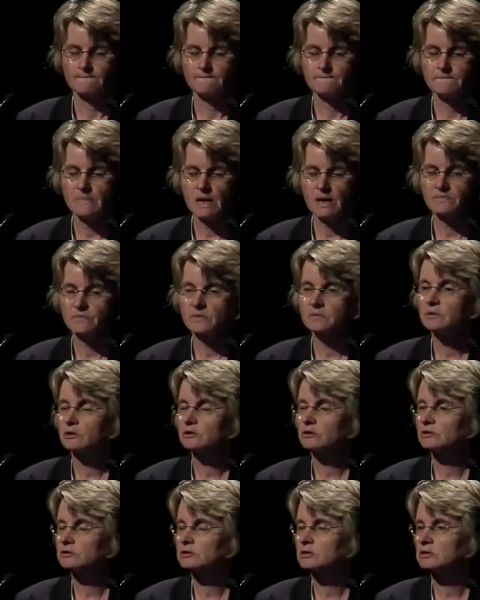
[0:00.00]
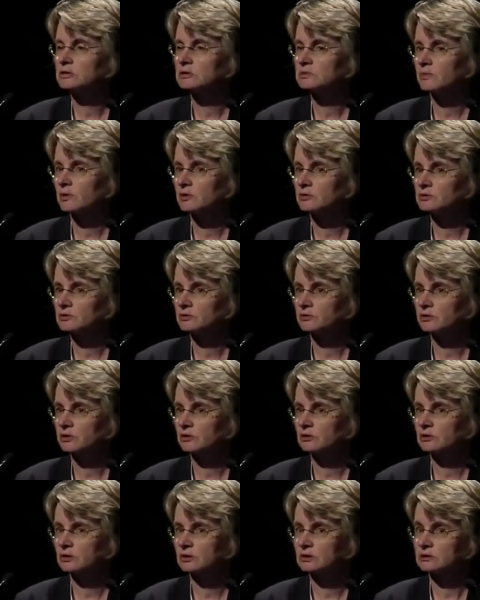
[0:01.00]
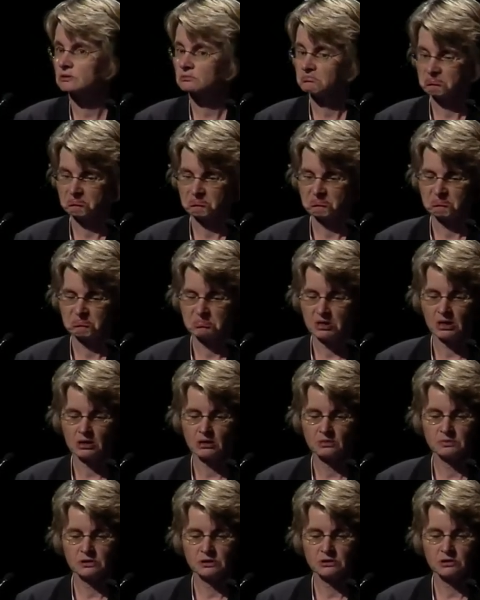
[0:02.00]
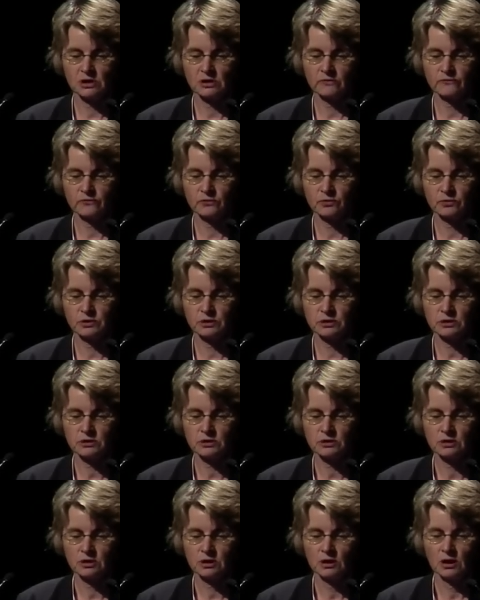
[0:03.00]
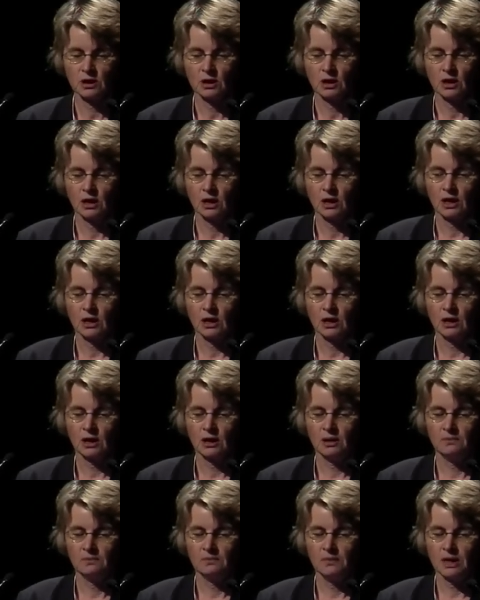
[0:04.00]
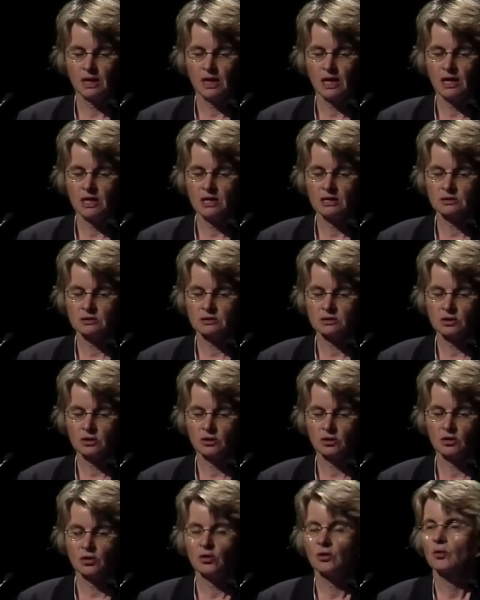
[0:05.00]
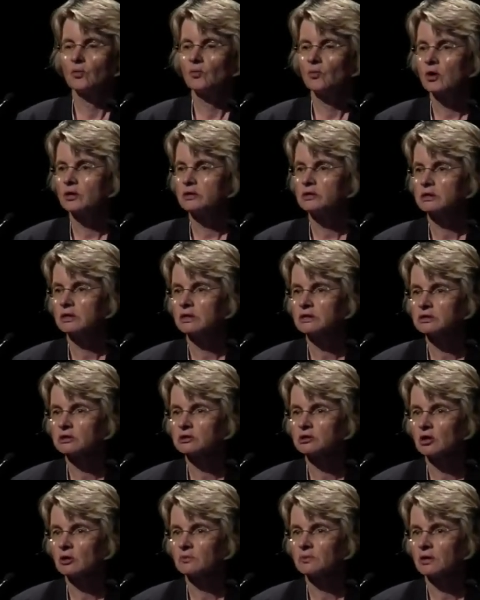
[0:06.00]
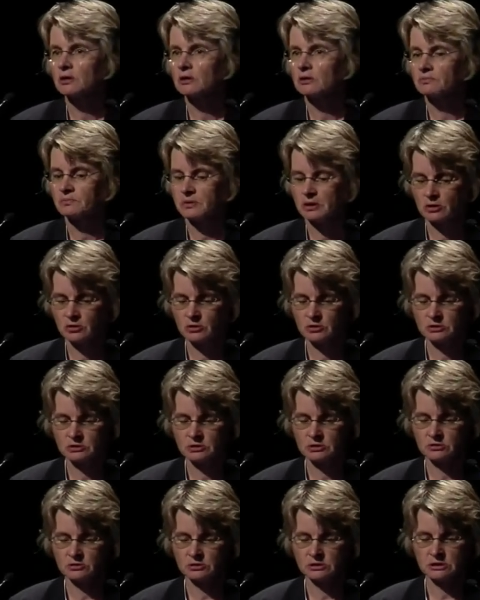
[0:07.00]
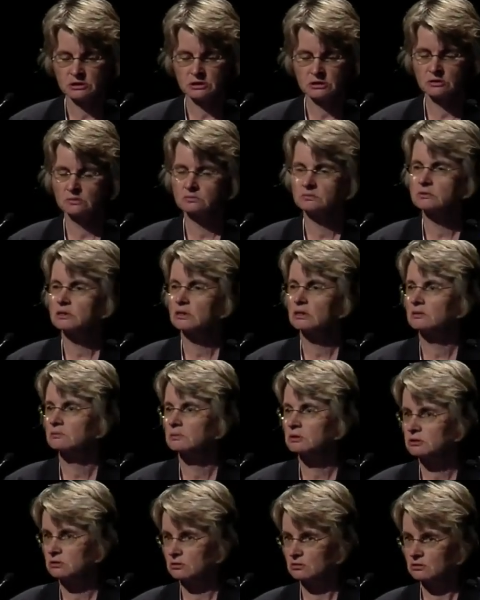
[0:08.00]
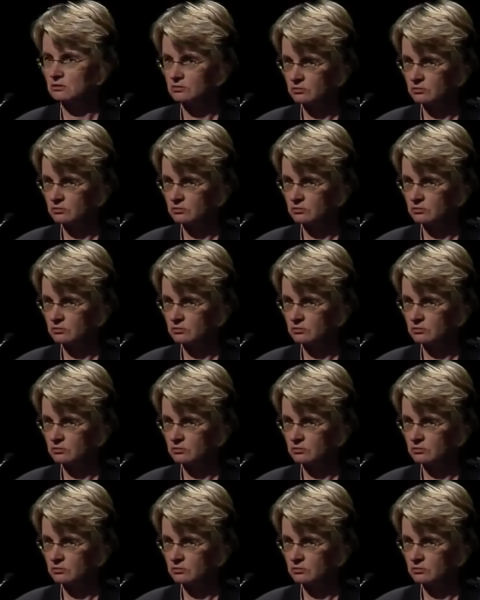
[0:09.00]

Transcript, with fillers: Map them across to disposal authorities. That can be straightforward. Um, and what you need to know beyond, beyond your system decommission.